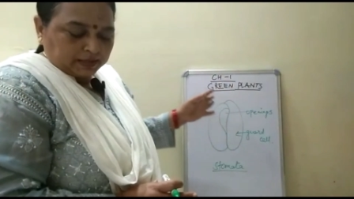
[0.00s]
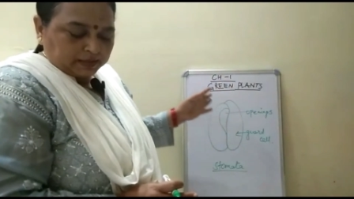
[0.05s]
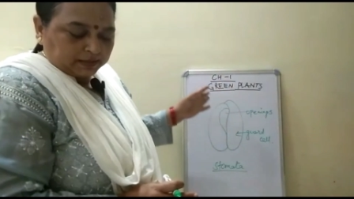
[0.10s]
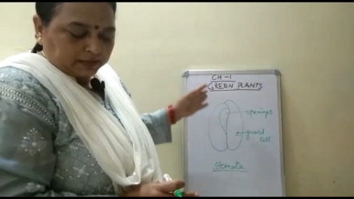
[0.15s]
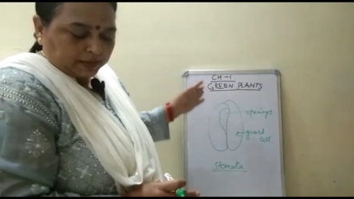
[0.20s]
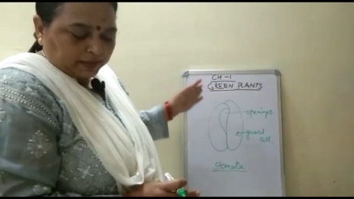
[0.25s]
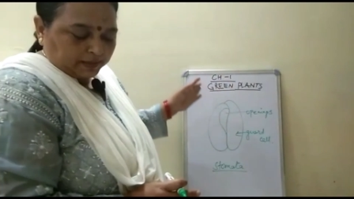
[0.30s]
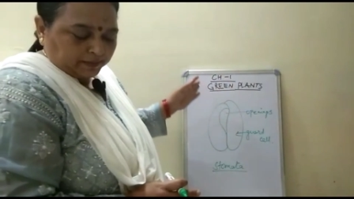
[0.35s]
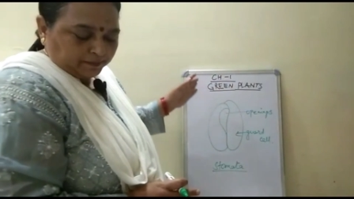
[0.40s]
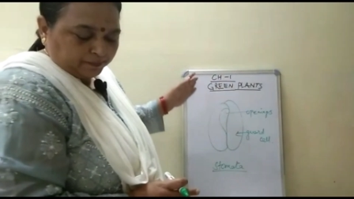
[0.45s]

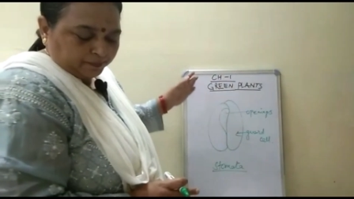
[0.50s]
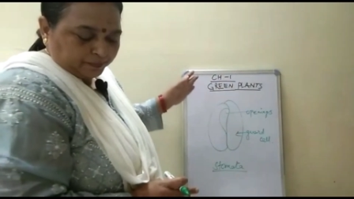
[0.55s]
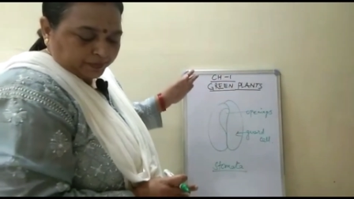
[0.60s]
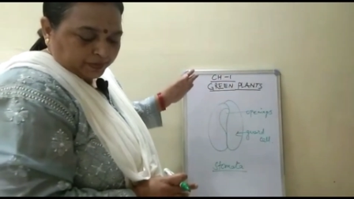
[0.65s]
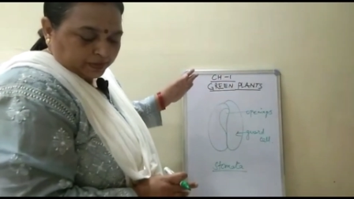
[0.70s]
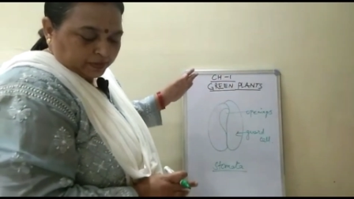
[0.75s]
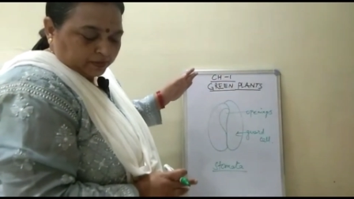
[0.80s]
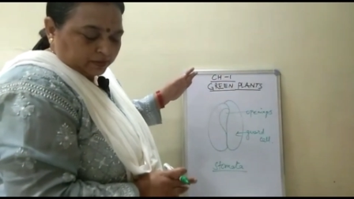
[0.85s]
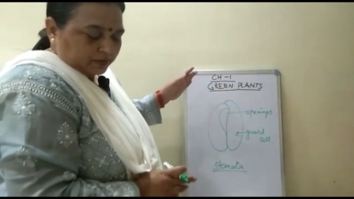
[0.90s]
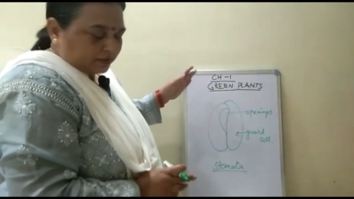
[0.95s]
Then
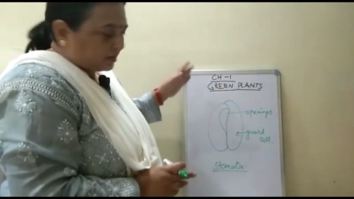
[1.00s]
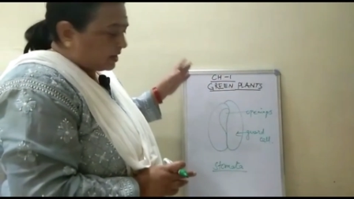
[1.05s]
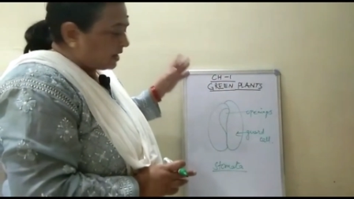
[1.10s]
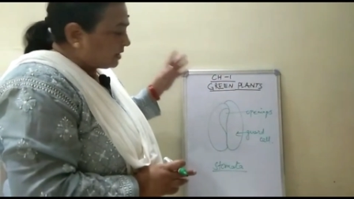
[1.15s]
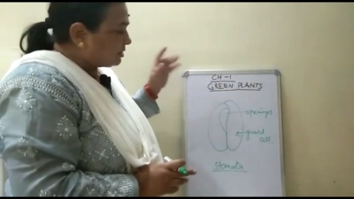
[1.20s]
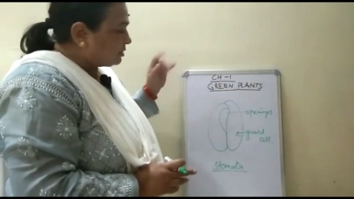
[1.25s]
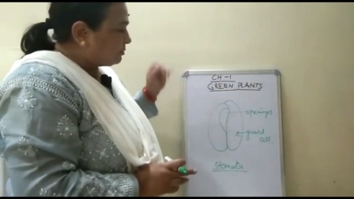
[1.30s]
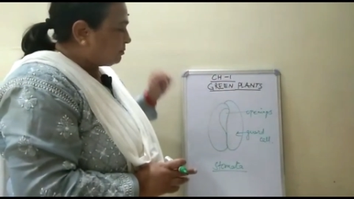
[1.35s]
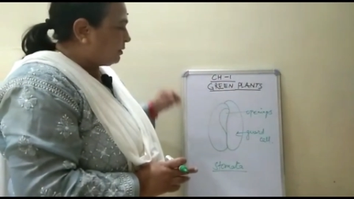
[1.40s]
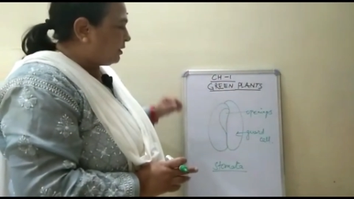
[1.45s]

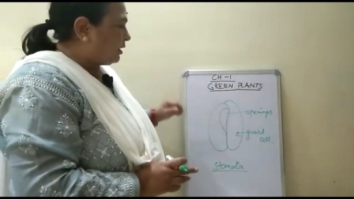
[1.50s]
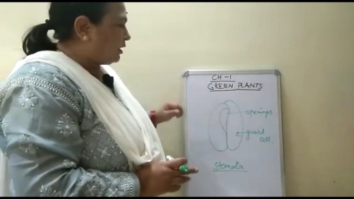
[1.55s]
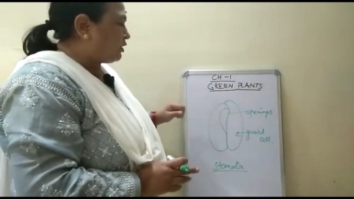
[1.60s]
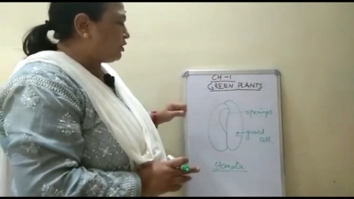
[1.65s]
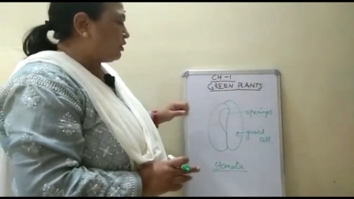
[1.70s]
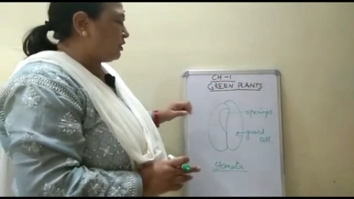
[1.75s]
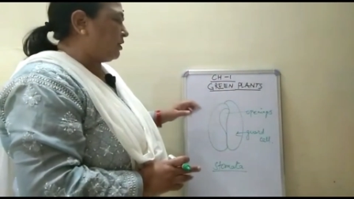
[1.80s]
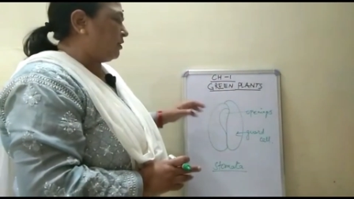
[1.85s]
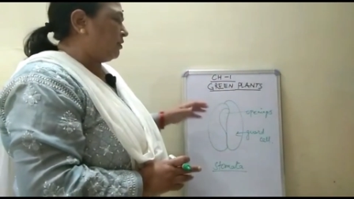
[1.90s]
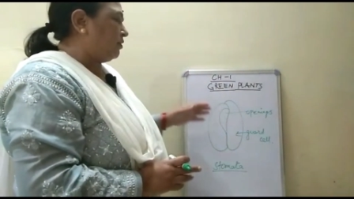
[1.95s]

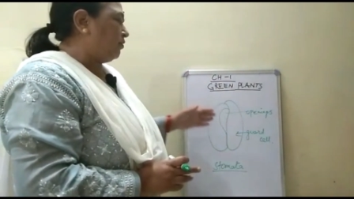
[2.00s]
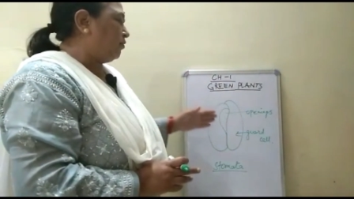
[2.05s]
transpiration.